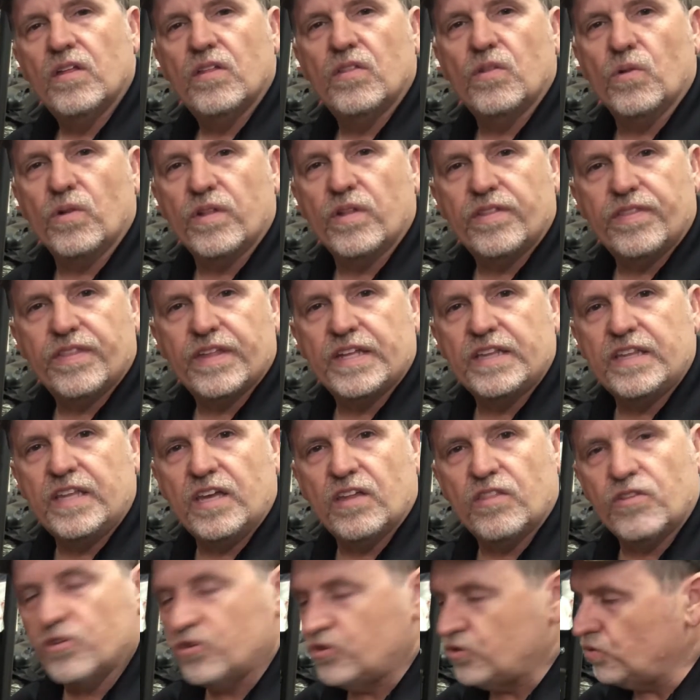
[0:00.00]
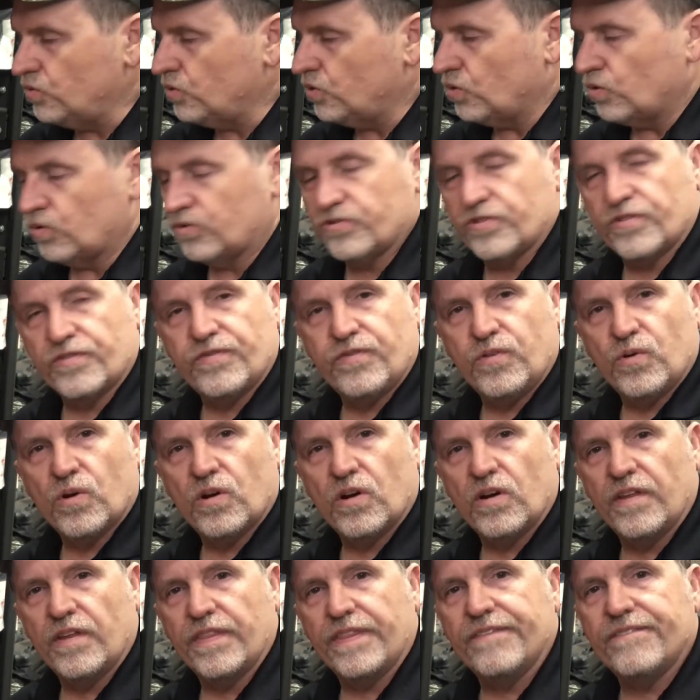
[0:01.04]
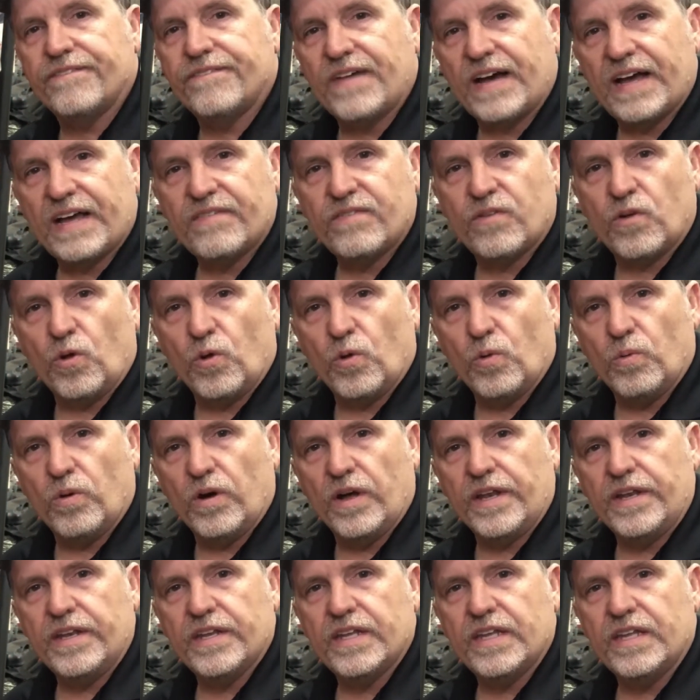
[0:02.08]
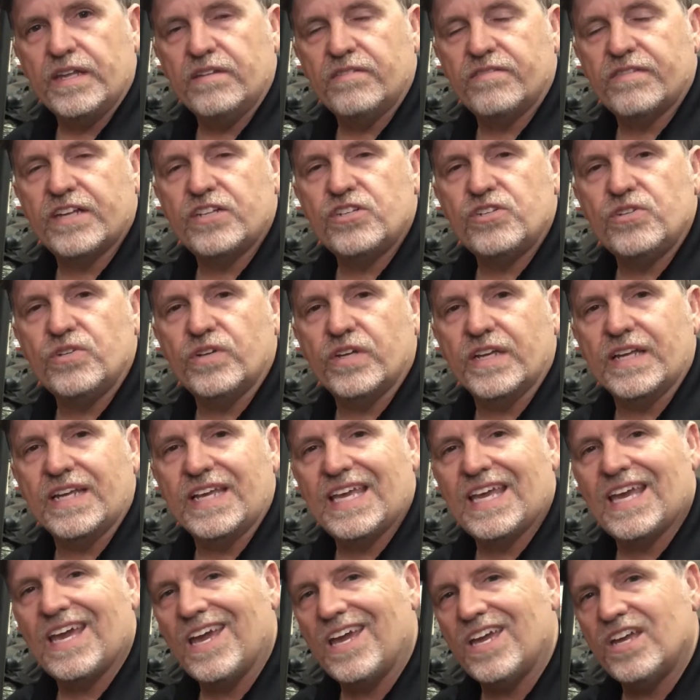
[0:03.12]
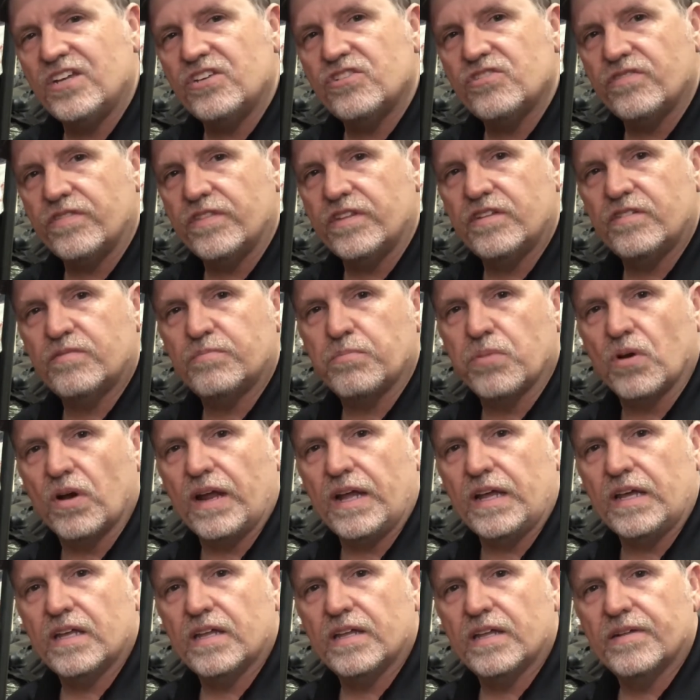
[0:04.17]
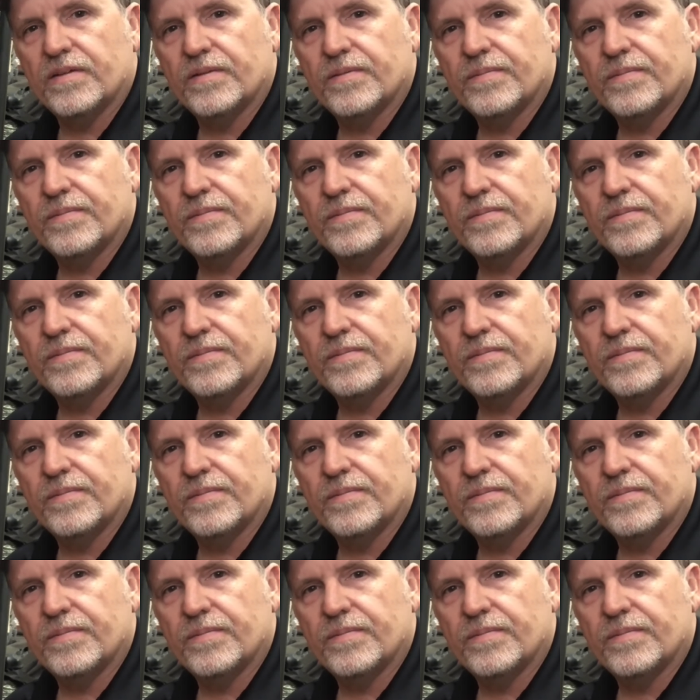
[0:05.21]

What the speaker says: The only thing the other 2 holes are for on the 5-hole one is that you can cage this brake